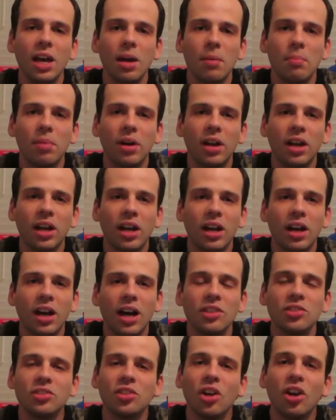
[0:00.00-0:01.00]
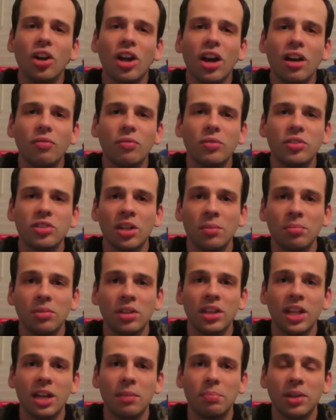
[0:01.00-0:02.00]
But I'll start off with
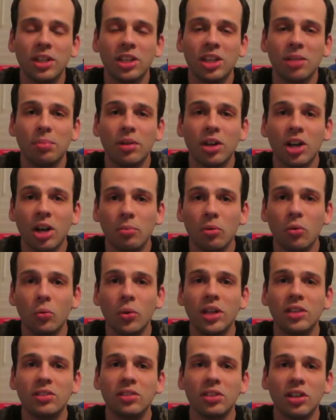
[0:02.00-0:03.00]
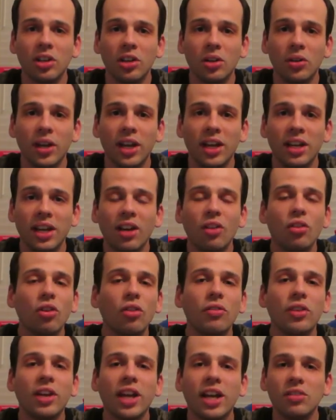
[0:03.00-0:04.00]
something that I picked up a couple weeks ago, and I don't know
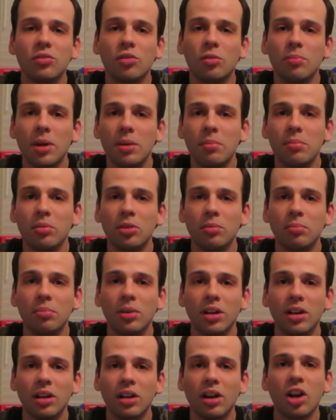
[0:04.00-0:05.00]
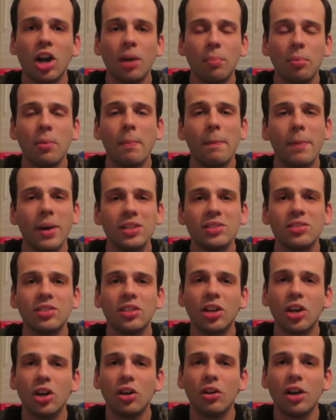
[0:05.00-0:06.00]
if you guys remember, but a couple months
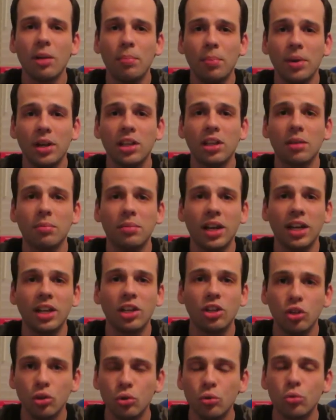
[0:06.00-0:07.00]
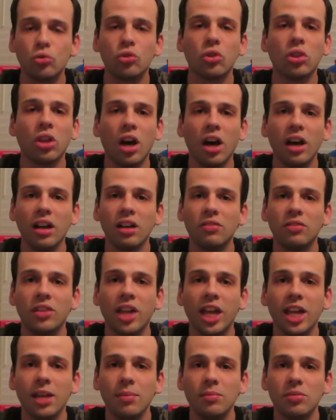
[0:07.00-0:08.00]
ago I picked up that huge lot of
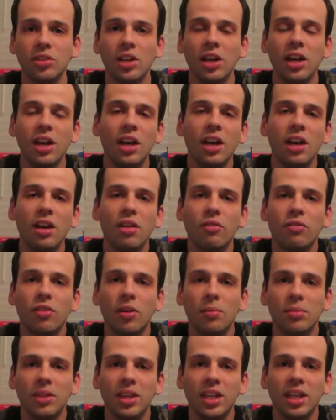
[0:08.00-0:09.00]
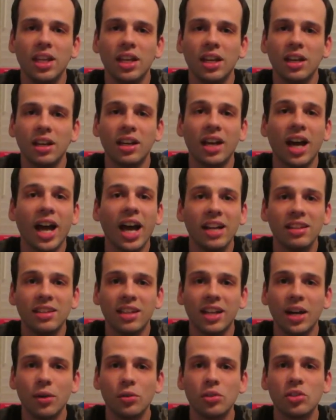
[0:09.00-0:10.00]
games from the guy
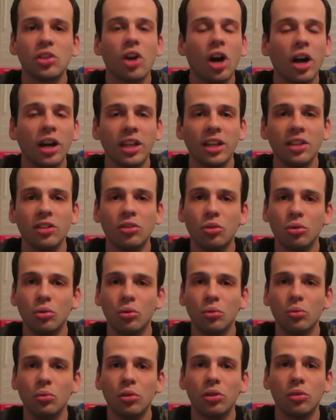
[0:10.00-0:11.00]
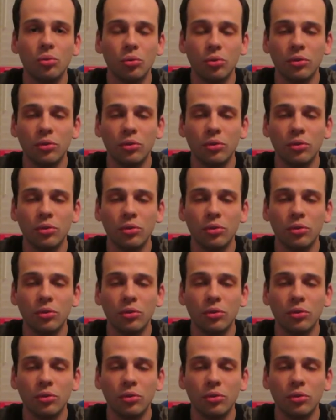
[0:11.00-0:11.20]
that I was talking to through